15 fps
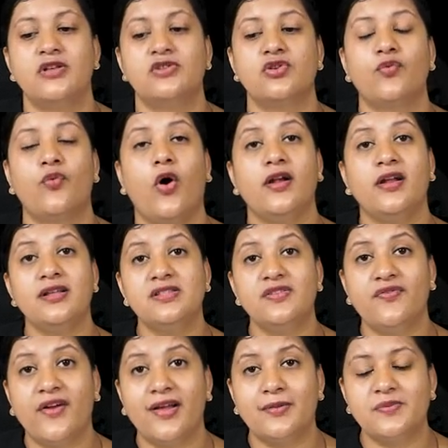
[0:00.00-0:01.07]
So what is
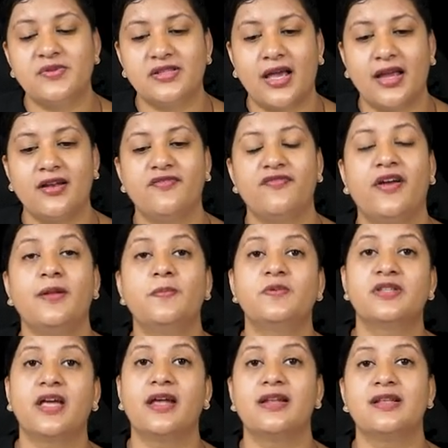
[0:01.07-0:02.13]
Phelps sign? Phelps
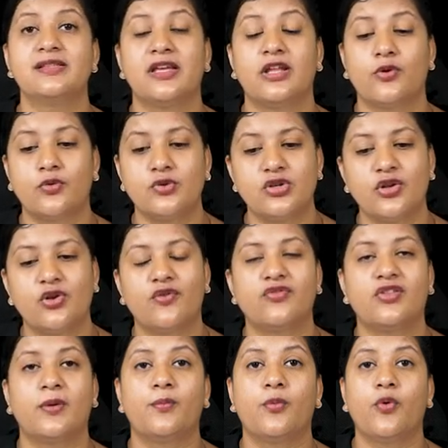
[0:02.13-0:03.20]
sign is erosion of
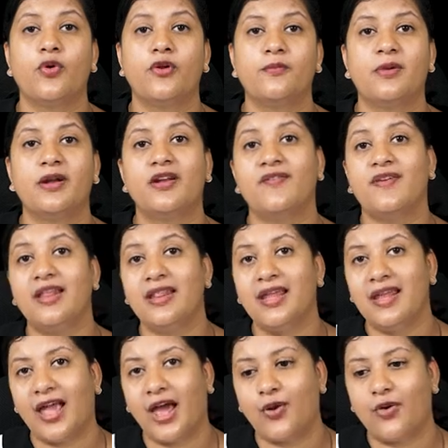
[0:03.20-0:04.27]
the bone between
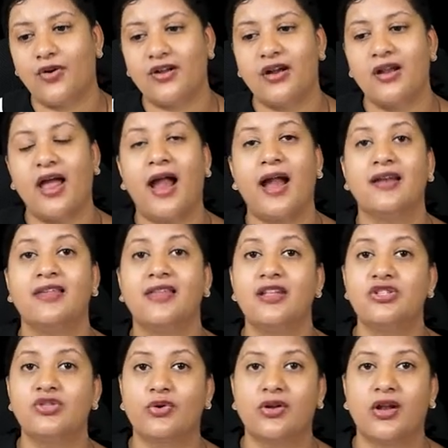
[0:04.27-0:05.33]
the carotid and the
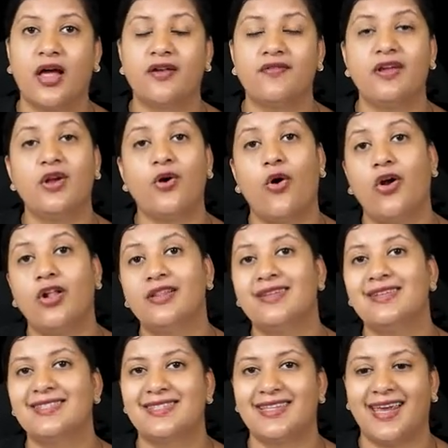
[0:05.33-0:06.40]
jugular. We call
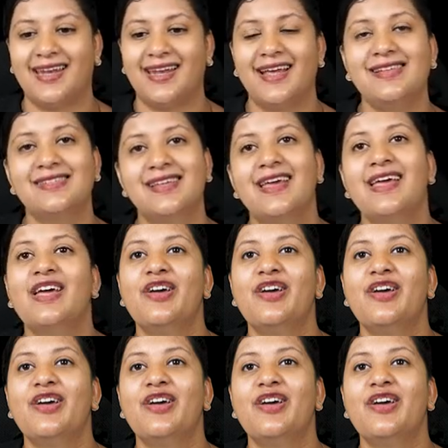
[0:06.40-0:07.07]
this sign as